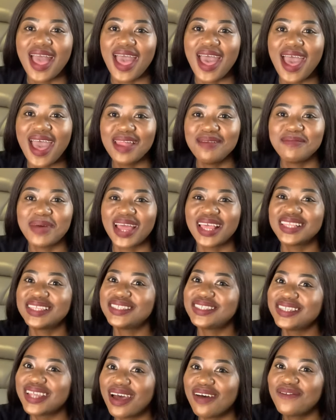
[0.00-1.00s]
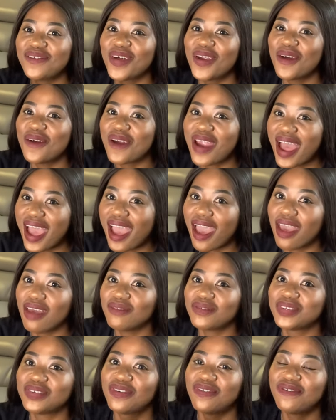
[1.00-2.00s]
And my stuff
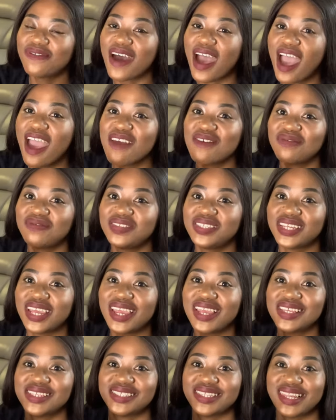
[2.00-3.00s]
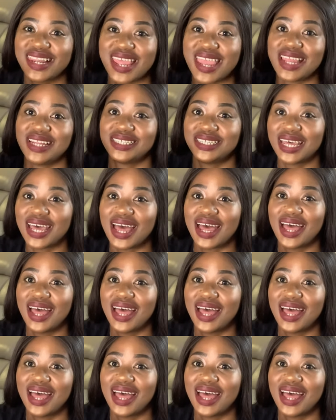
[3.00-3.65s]
arrived 5 days later.